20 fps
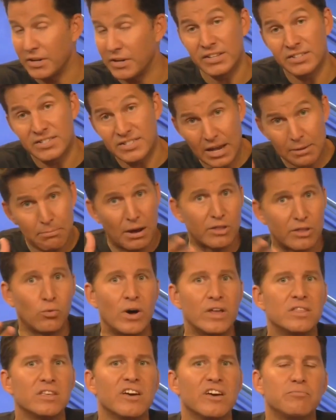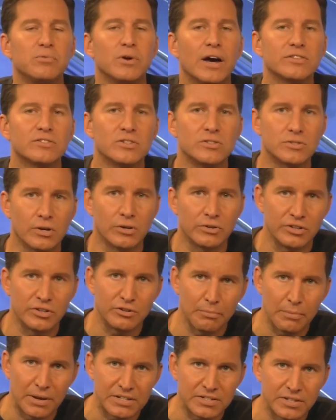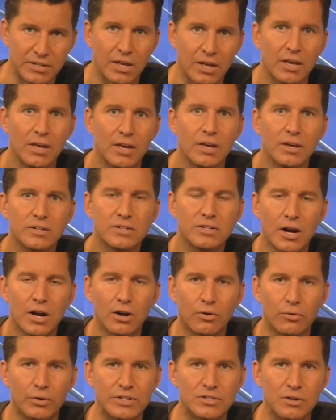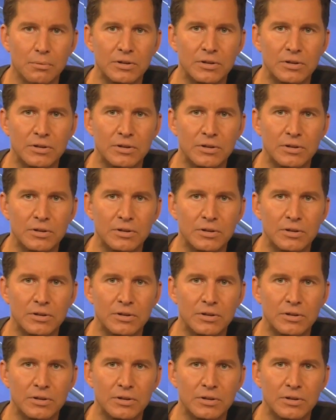Instead, by the way, the FBI is concerned in domestic terrorism.